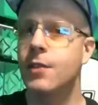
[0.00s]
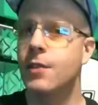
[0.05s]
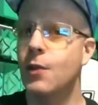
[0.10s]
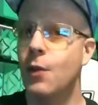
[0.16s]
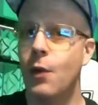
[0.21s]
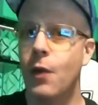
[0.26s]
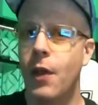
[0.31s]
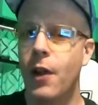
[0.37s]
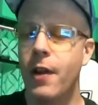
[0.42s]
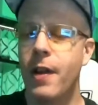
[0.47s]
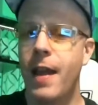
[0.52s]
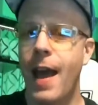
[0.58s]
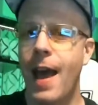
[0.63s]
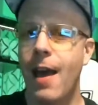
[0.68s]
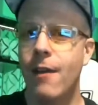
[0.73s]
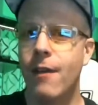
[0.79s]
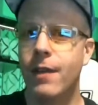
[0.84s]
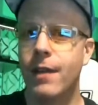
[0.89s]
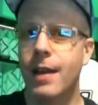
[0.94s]
So there you
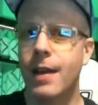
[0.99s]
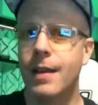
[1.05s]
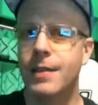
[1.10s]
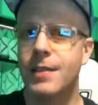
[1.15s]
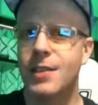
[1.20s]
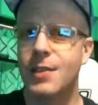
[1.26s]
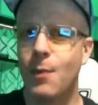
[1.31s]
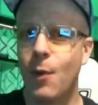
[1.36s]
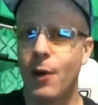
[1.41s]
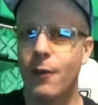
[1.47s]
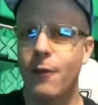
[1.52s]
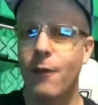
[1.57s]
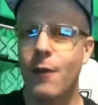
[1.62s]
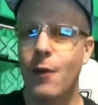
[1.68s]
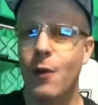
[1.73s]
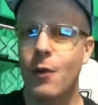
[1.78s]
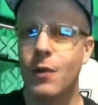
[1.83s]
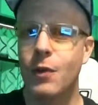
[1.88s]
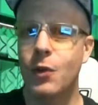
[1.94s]
have it, a
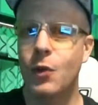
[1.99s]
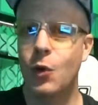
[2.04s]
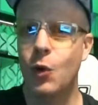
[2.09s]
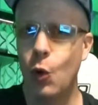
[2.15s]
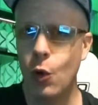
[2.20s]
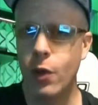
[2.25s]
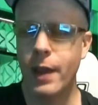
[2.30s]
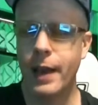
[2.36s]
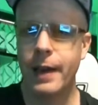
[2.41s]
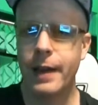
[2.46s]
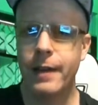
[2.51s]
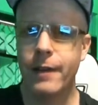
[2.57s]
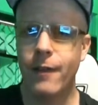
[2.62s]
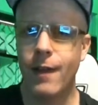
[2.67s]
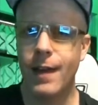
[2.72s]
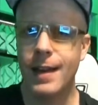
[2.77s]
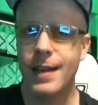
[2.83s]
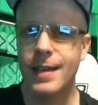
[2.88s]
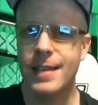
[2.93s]
smartphone cooling
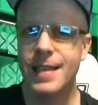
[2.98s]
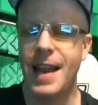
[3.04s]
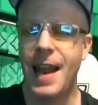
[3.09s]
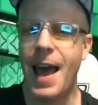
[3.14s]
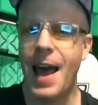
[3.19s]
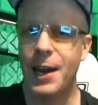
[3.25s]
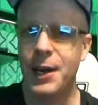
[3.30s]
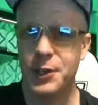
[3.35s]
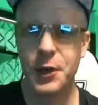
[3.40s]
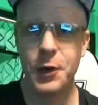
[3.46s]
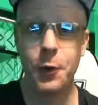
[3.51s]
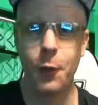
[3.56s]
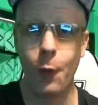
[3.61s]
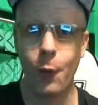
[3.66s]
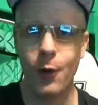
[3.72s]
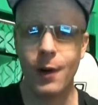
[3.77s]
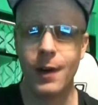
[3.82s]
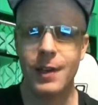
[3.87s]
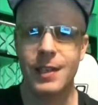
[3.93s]
device that actually
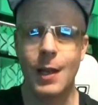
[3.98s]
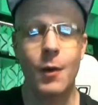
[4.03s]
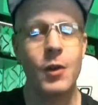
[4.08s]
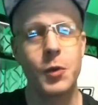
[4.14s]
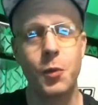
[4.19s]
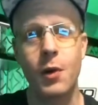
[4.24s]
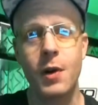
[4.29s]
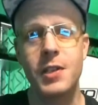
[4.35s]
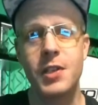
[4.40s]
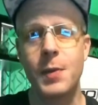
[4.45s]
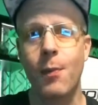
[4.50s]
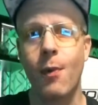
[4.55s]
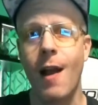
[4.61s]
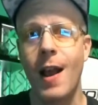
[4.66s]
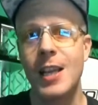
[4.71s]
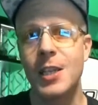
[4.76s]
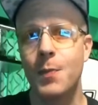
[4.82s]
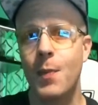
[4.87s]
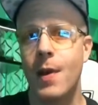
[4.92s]
works. I was pretty
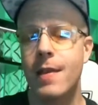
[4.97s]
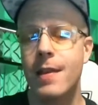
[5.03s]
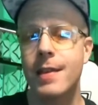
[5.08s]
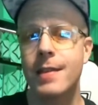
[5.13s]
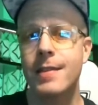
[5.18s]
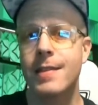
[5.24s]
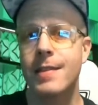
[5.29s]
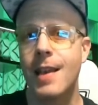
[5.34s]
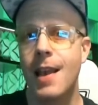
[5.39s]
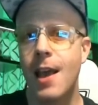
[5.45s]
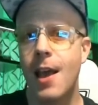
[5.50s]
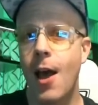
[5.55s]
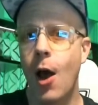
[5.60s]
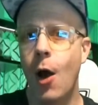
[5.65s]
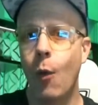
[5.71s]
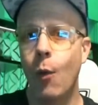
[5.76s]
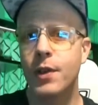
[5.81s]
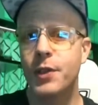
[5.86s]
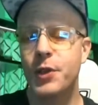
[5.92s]
surprised by this.
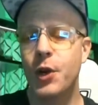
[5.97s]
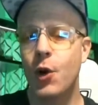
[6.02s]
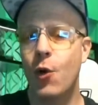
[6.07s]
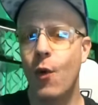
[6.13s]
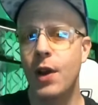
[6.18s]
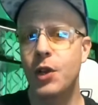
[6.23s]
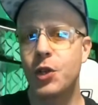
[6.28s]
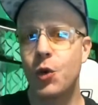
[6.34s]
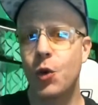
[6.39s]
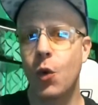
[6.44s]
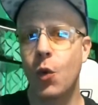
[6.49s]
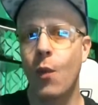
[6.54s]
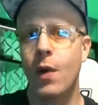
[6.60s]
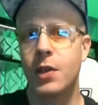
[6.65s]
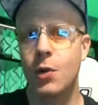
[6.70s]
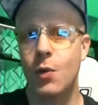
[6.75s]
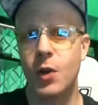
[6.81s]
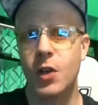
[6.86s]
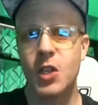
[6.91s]
I wasn't quite sure
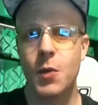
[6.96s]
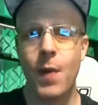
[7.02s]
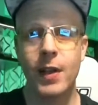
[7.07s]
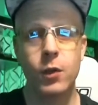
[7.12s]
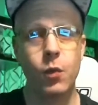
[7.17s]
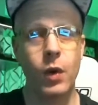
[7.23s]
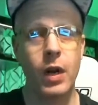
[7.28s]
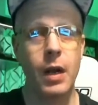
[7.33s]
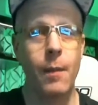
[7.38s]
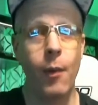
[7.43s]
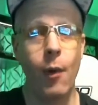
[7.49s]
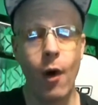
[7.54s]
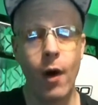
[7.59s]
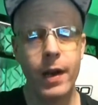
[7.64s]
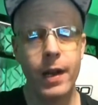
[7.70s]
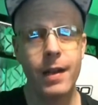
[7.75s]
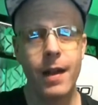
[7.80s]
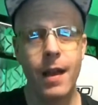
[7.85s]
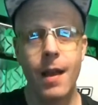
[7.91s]
what to expect when I
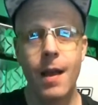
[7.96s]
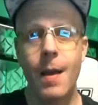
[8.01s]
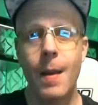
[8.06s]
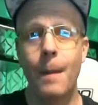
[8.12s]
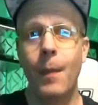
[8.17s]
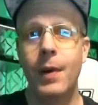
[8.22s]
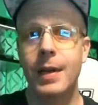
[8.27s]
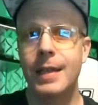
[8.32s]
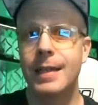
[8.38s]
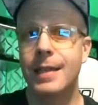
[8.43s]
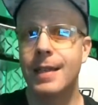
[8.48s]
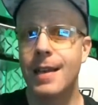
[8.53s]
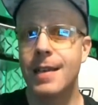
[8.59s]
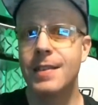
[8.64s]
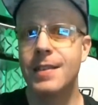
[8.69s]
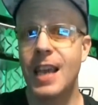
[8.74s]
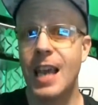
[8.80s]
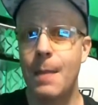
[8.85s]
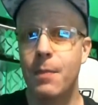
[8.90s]
bought it, but it
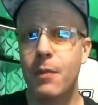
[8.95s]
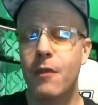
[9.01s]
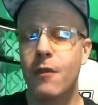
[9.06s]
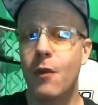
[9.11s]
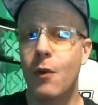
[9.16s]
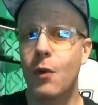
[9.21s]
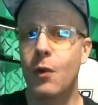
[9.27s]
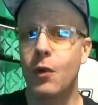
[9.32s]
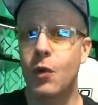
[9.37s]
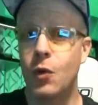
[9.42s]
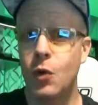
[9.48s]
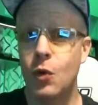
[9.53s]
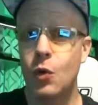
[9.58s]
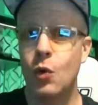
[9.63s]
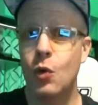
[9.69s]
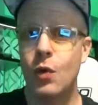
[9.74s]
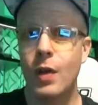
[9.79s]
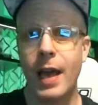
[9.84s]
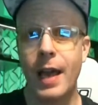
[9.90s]
does keep the phone
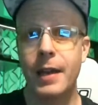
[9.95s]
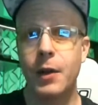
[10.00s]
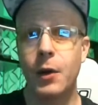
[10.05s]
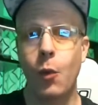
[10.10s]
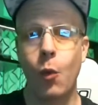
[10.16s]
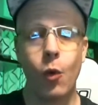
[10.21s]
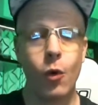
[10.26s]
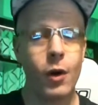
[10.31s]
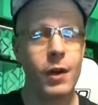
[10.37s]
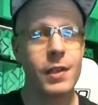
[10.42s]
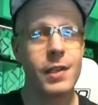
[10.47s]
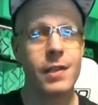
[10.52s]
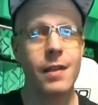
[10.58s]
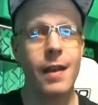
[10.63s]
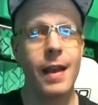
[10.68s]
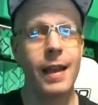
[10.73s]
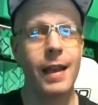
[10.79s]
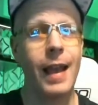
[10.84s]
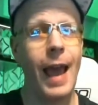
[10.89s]
cool and works
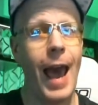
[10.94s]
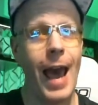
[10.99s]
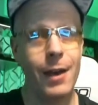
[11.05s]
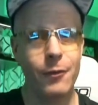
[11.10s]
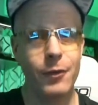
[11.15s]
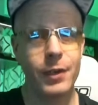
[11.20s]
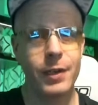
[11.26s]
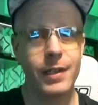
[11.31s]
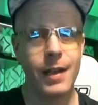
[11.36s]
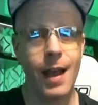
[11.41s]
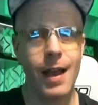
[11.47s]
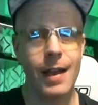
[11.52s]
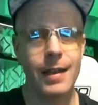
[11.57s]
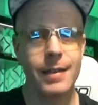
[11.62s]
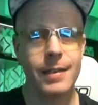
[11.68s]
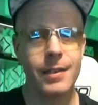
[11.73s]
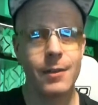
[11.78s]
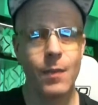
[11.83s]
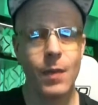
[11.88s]
like
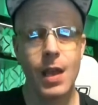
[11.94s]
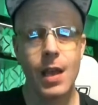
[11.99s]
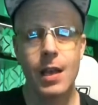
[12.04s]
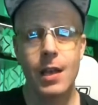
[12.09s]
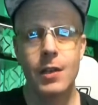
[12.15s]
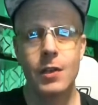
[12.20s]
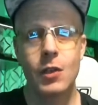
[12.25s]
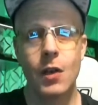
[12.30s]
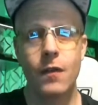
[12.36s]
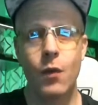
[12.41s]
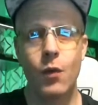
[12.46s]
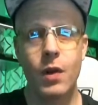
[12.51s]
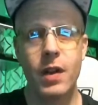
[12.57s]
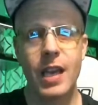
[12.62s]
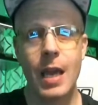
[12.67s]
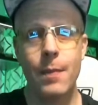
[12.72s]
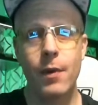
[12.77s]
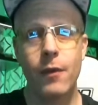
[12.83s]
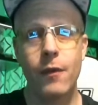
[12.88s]
advertised. So if you
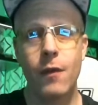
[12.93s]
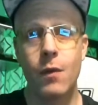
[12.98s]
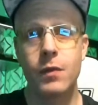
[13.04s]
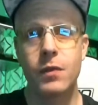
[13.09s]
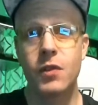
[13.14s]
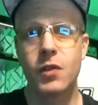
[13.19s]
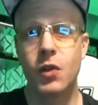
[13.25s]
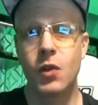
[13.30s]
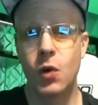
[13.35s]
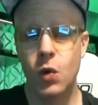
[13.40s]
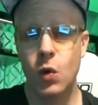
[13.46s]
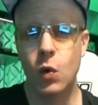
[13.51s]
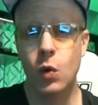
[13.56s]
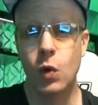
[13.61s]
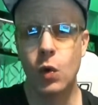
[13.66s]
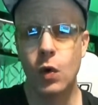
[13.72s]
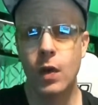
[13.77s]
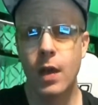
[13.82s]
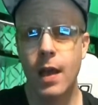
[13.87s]
want to keep your phones
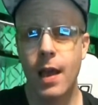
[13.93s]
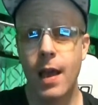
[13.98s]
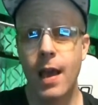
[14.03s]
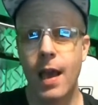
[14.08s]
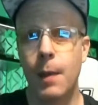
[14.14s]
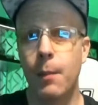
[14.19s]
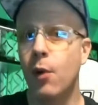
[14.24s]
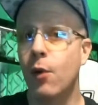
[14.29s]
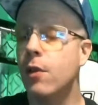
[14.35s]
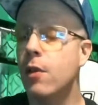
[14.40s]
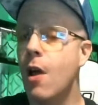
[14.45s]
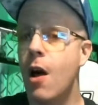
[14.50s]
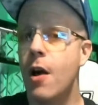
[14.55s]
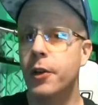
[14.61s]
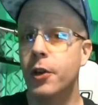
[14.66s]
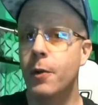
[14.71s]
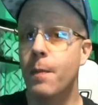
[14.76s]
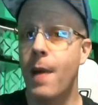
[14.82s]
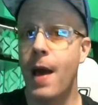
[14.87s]
cool and
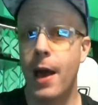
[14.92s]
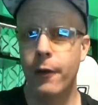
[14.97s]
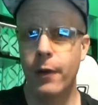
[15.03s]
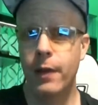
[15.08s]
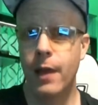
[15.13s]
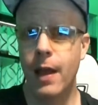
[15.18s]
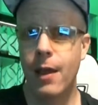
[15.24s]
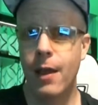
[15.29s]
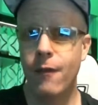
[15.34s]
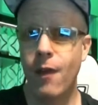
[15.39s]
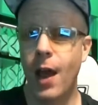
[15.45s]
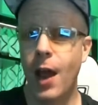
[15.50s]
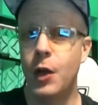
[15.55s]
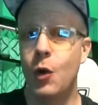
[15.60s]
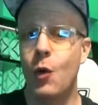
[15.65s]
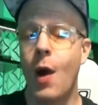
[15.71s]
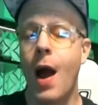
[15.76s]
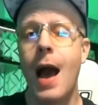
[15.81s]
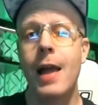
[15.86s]
prolong your battery life, I
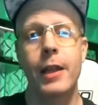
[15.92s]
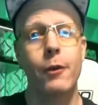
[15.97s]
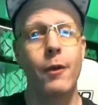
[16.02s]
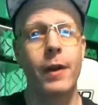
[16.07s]
do highly